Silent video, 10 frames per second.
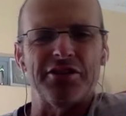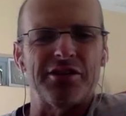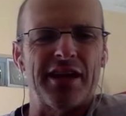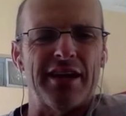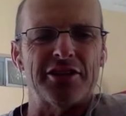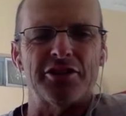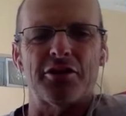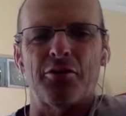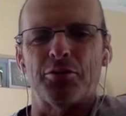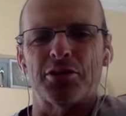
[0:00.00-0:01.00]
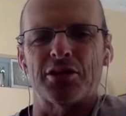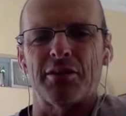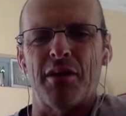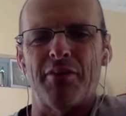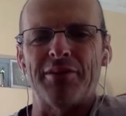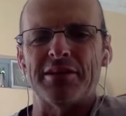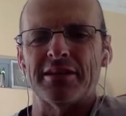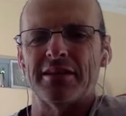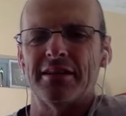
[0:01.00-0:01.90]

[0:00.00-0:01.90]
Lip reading: education course at the moment